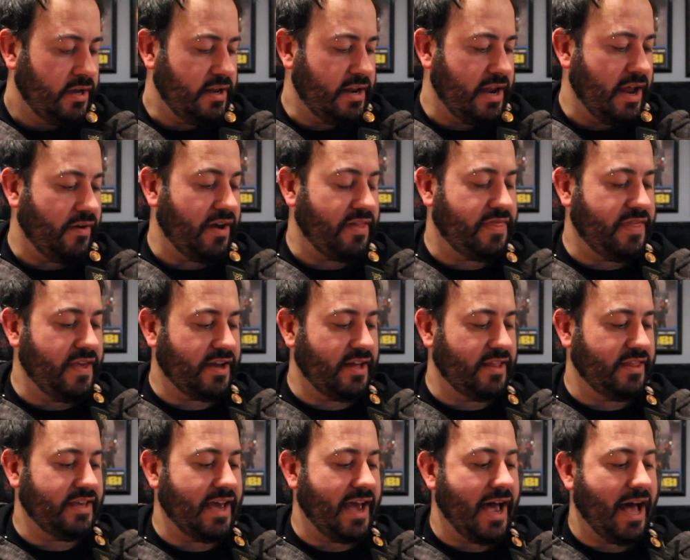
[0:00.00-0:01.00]
Now I think
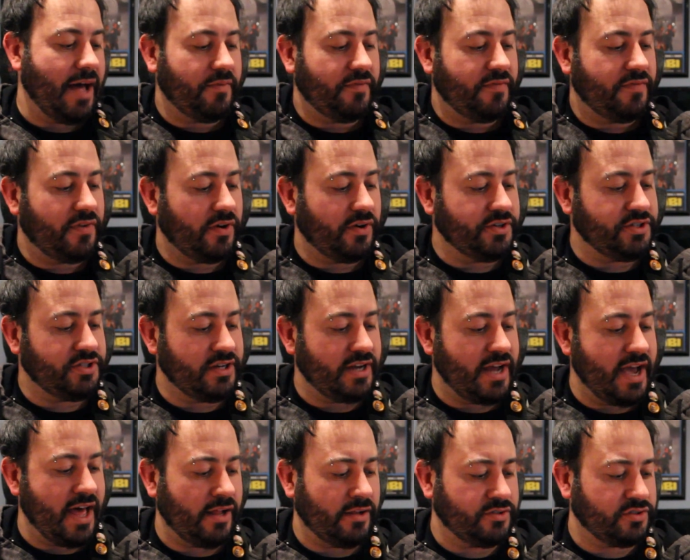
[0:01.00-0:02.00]
on the album version,
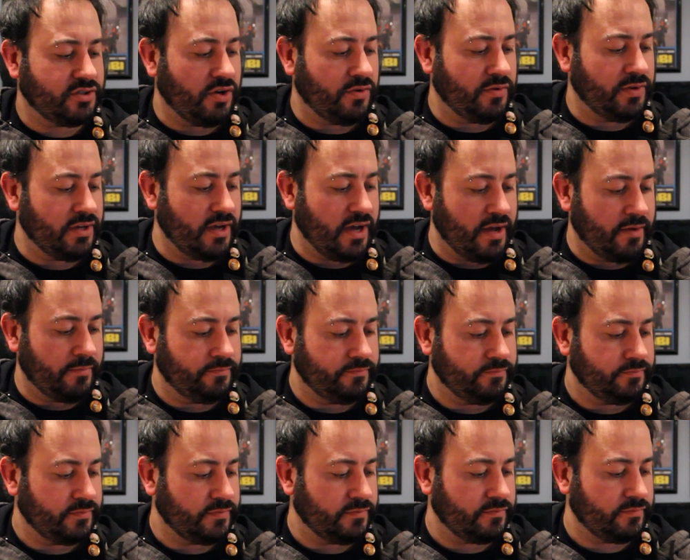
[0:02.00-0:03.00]
Al's going
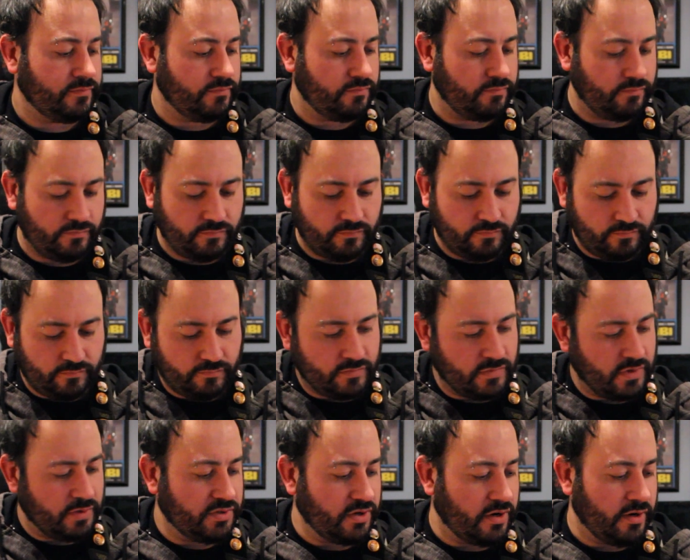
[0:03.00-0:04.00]

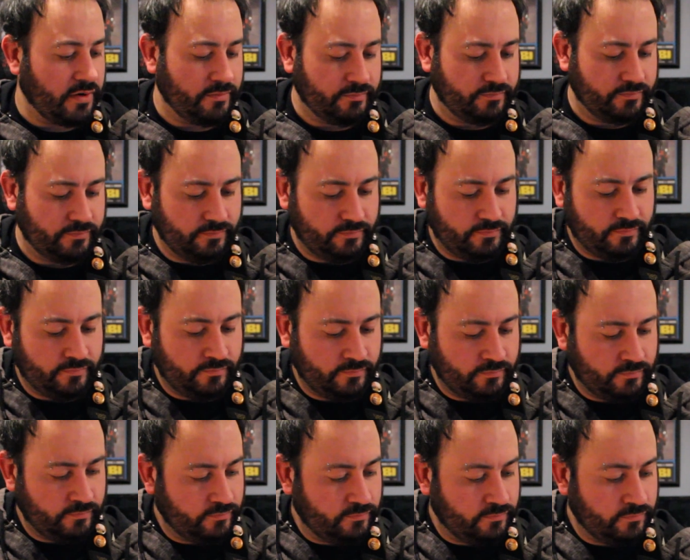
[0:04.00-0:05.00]
sorry,
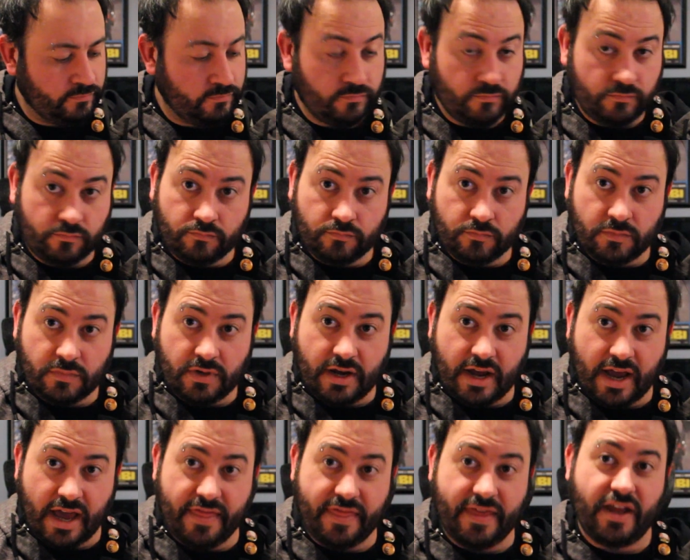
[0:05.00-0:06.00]

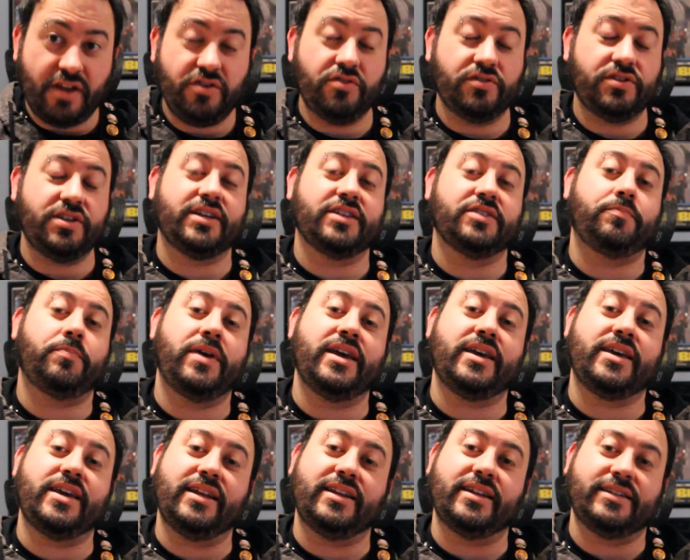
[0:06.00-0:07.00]
and then using his
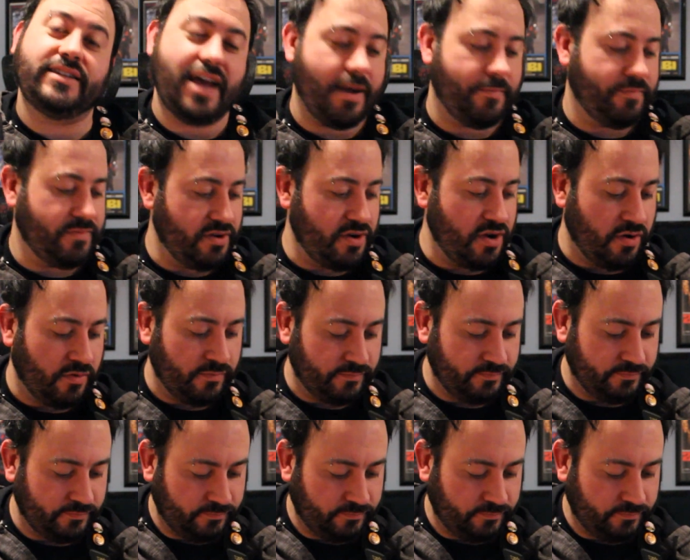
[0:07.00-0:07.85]
pinky to tap the note